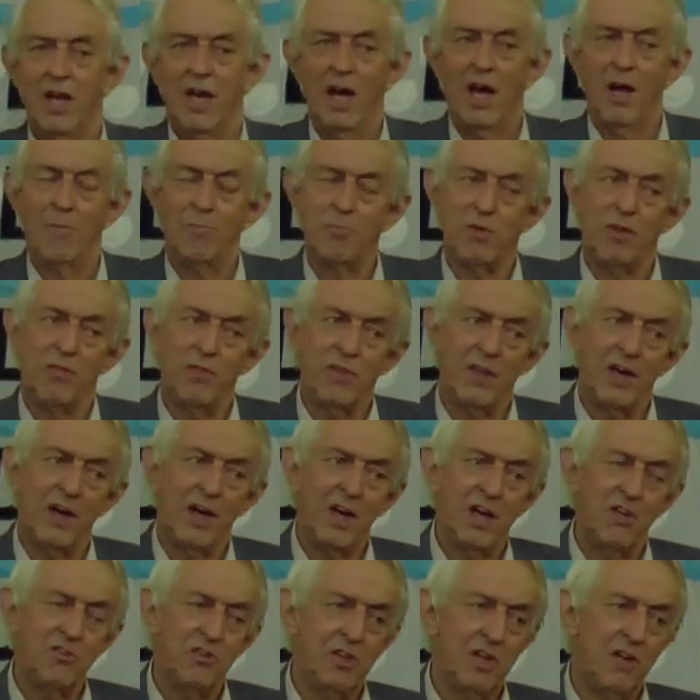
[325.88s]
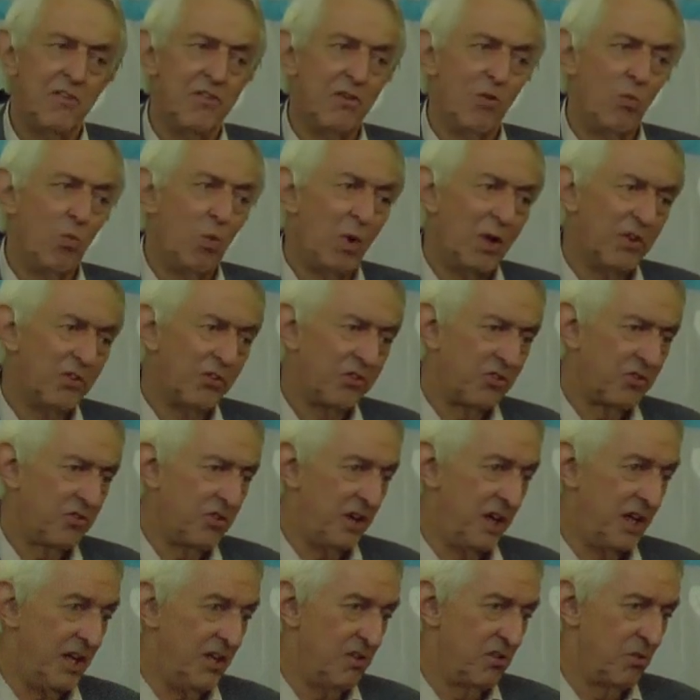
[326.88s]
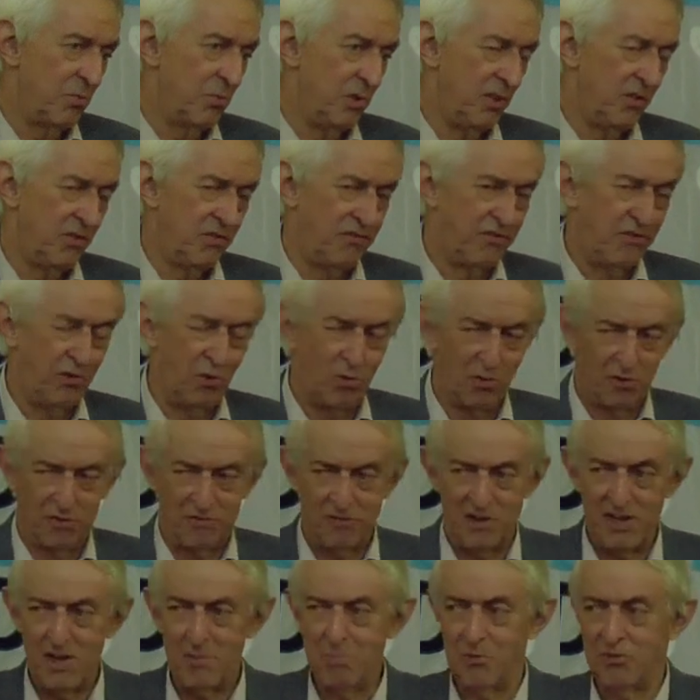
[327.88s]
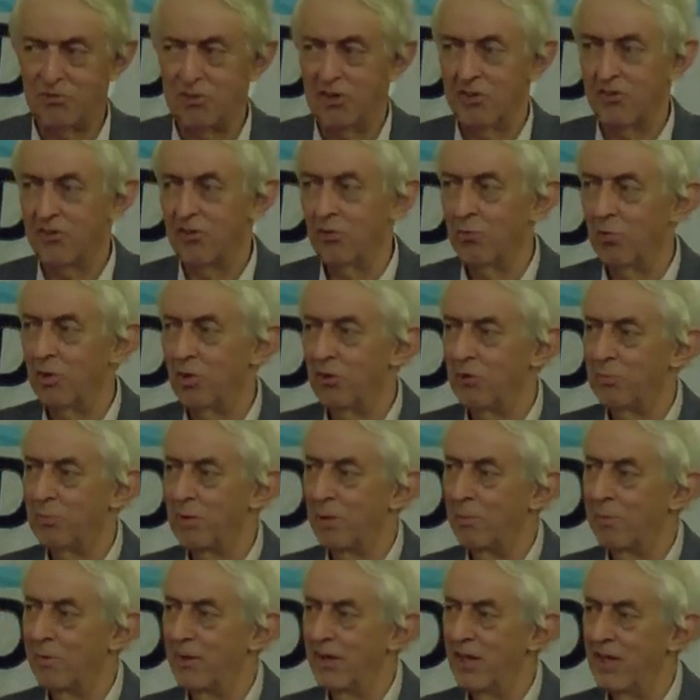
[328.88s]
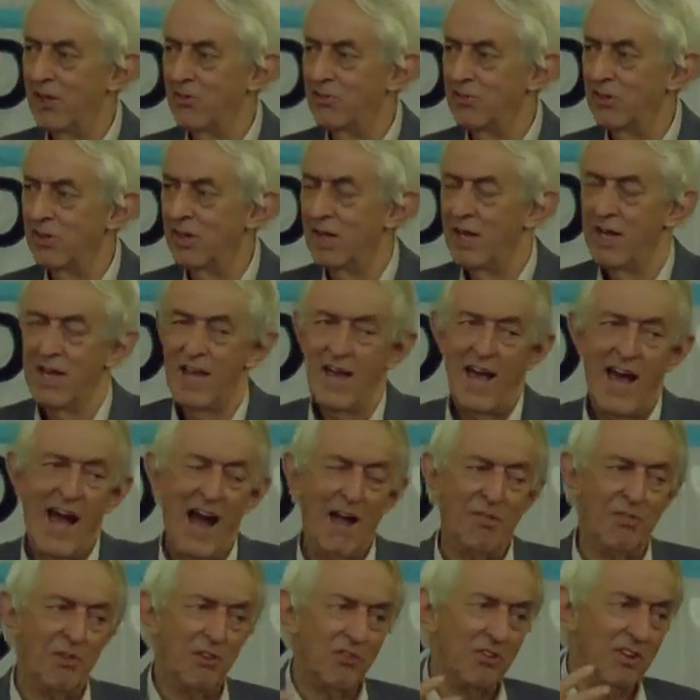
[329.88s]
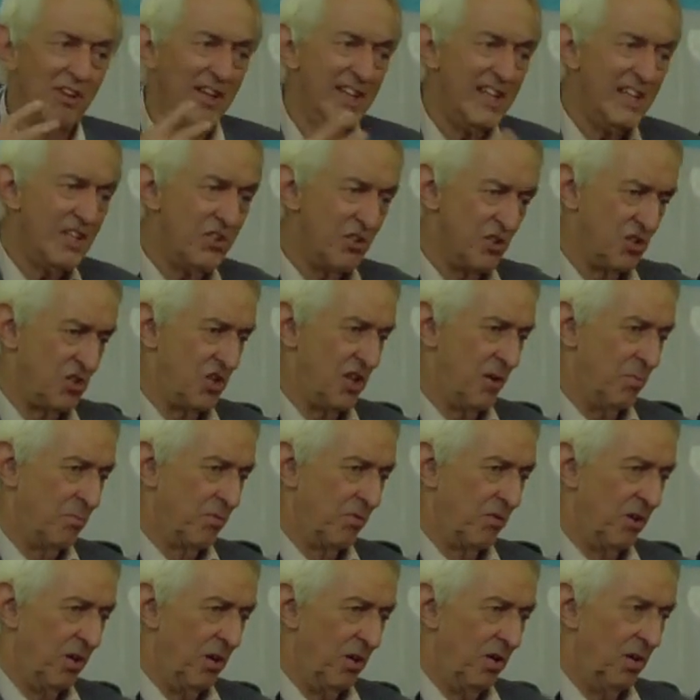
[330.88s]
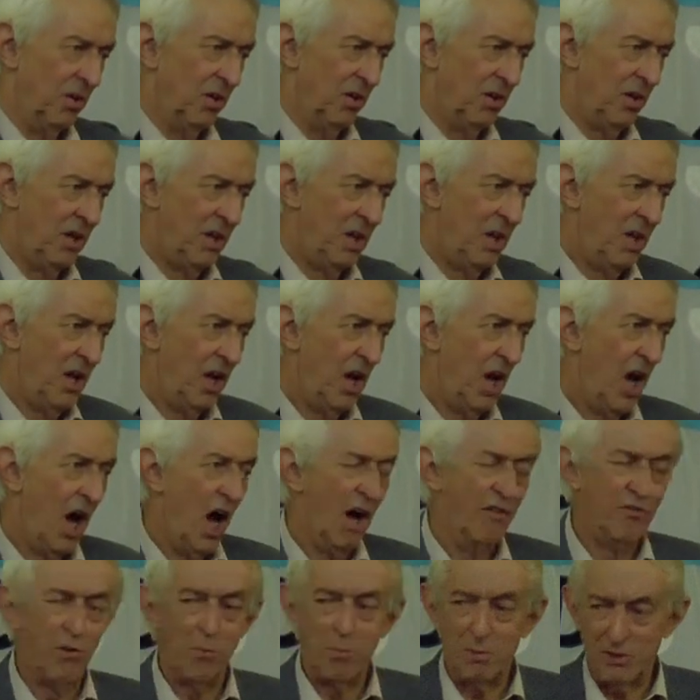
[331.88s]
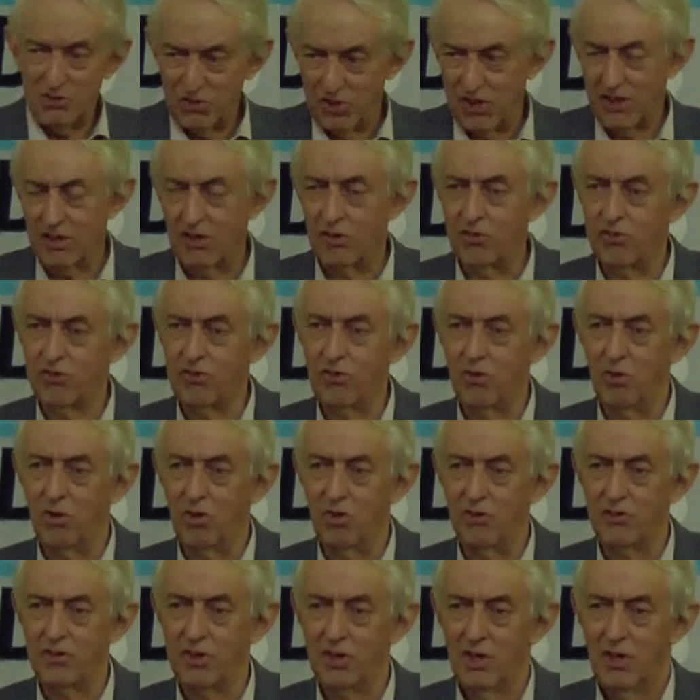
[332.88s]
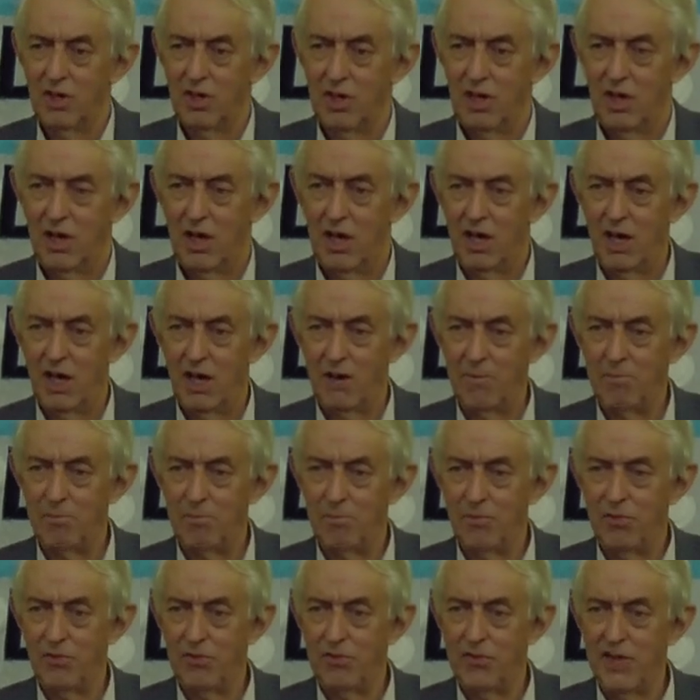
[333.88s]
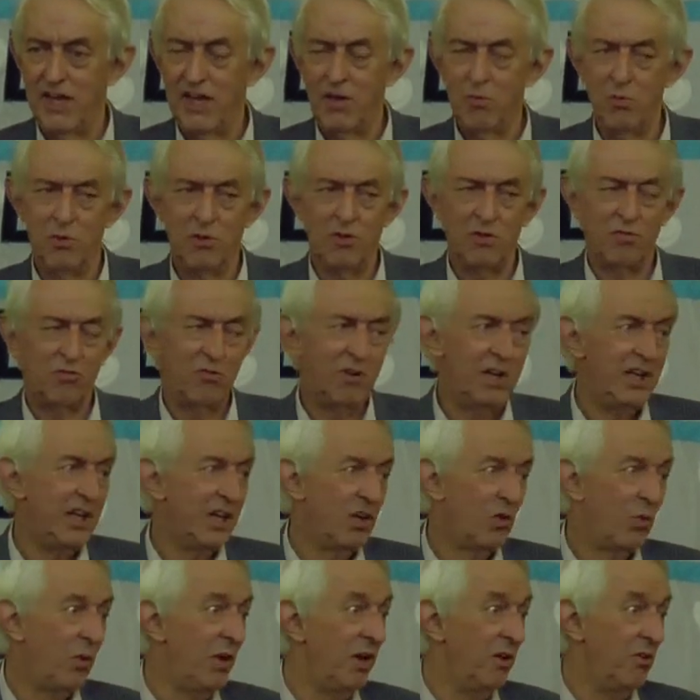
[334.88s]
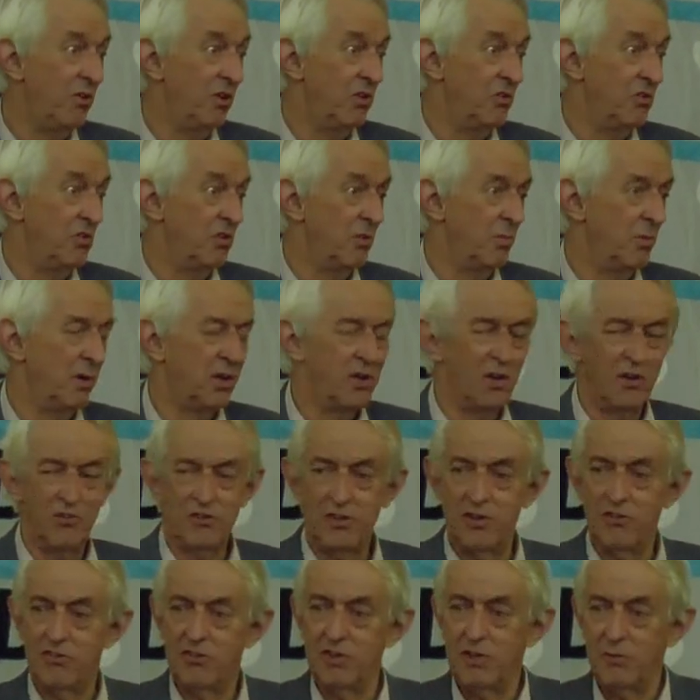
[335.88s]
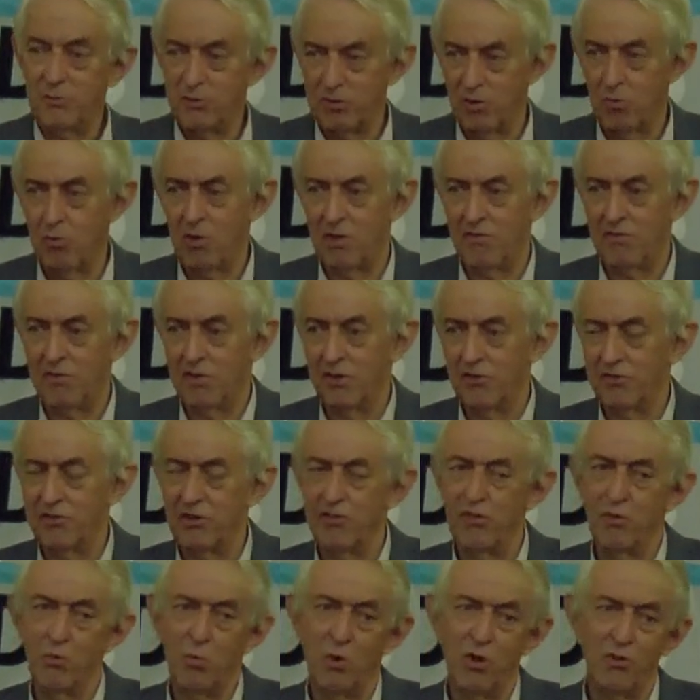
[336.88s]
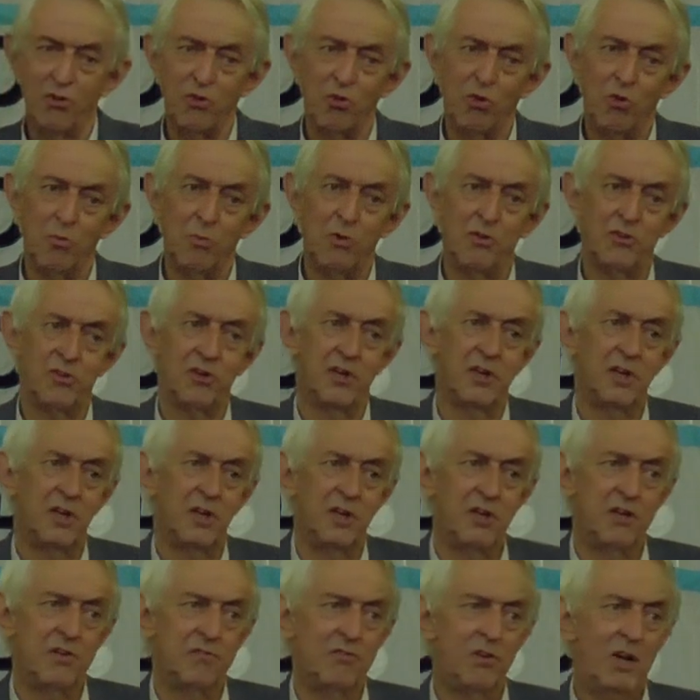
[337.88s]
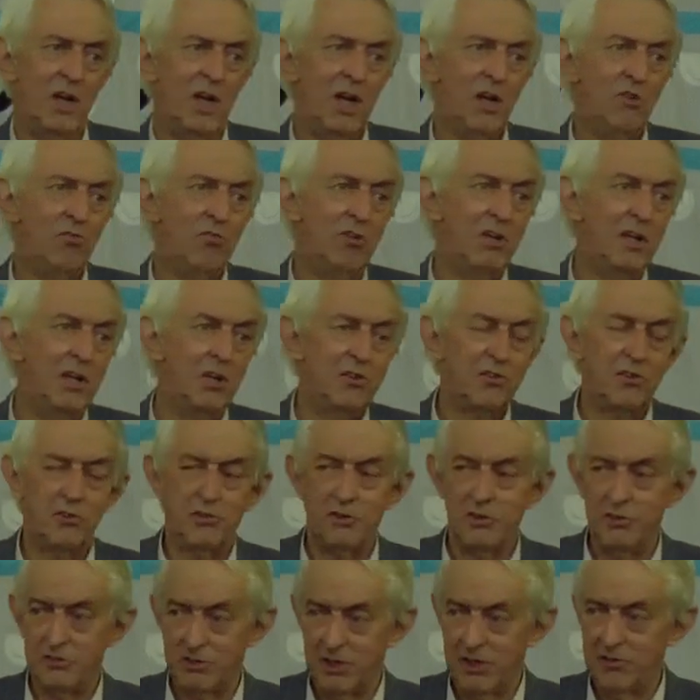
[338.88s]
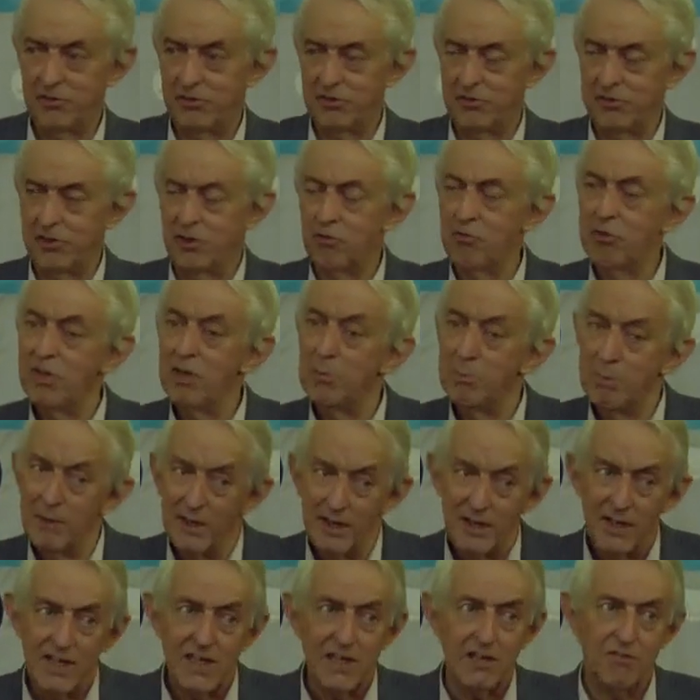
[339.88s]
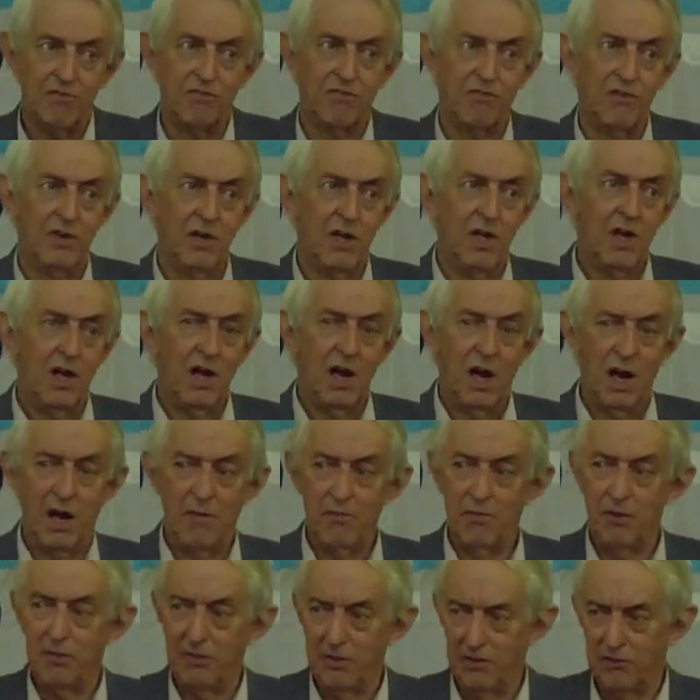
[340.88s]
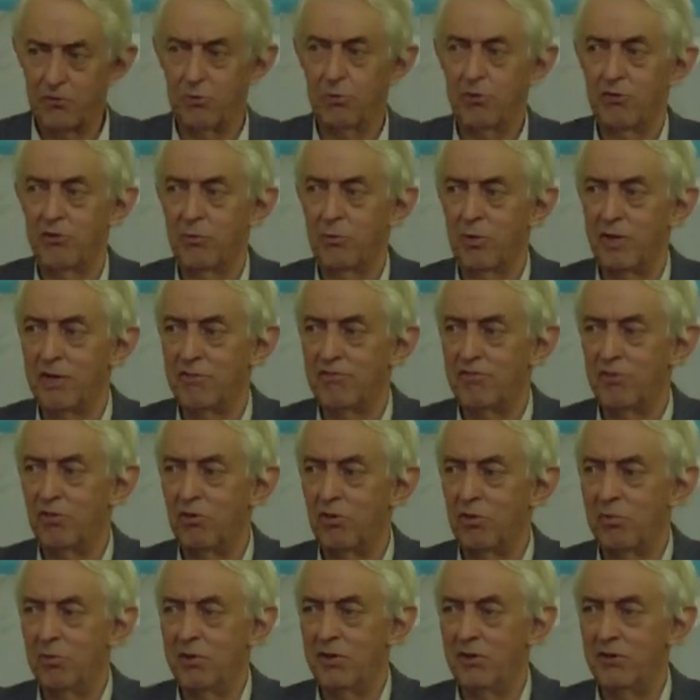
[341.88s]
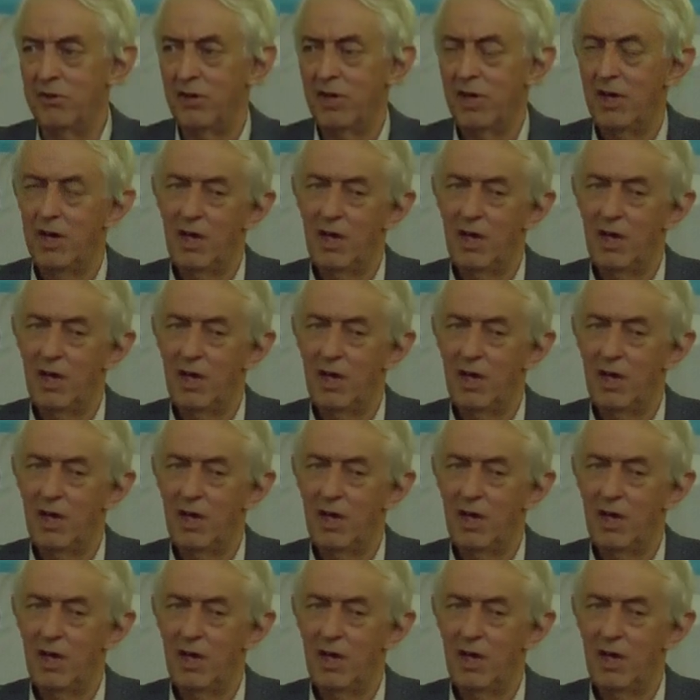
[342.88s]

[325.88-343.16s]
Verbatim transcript: that the idea that one state with 4 or 5% of the world's population had this leadership role of a particular sort, they would have really queried you because it seemed so obvious. And there was almost a kind of religious intensity, a real belief that this was the way forward.